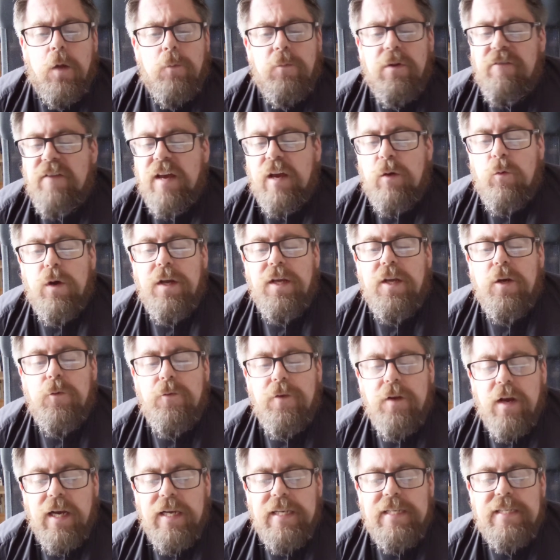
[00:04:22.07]
but they were
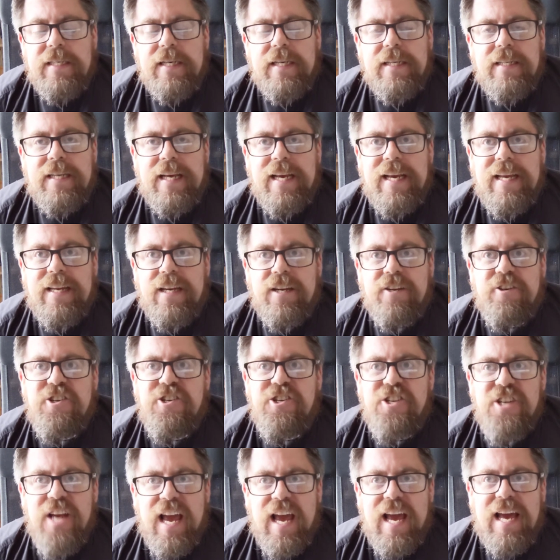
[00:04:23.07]
united in a
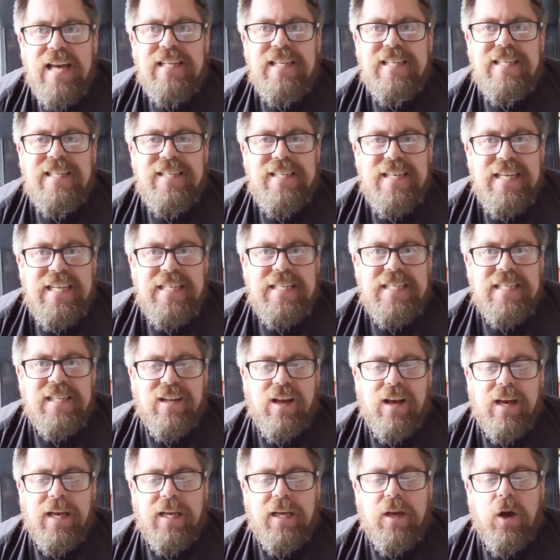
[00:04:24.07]
shared
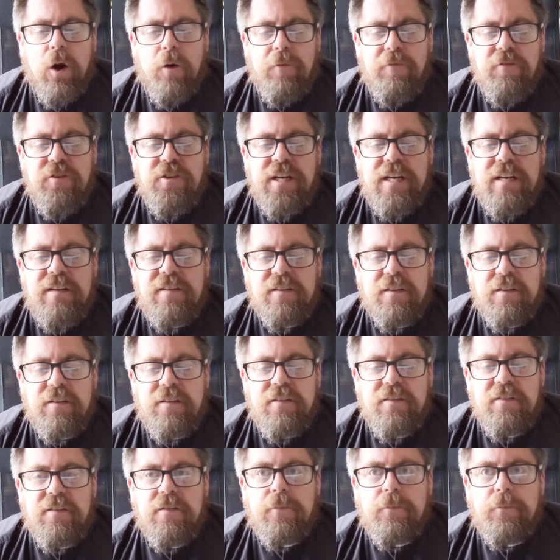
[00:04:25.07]
dislike of
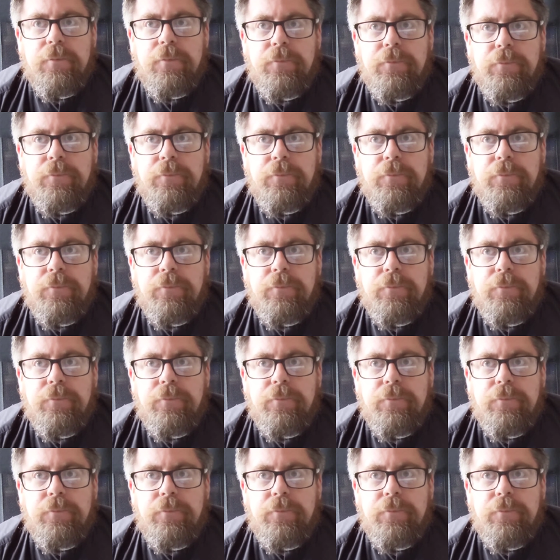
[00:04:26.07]
Jesus.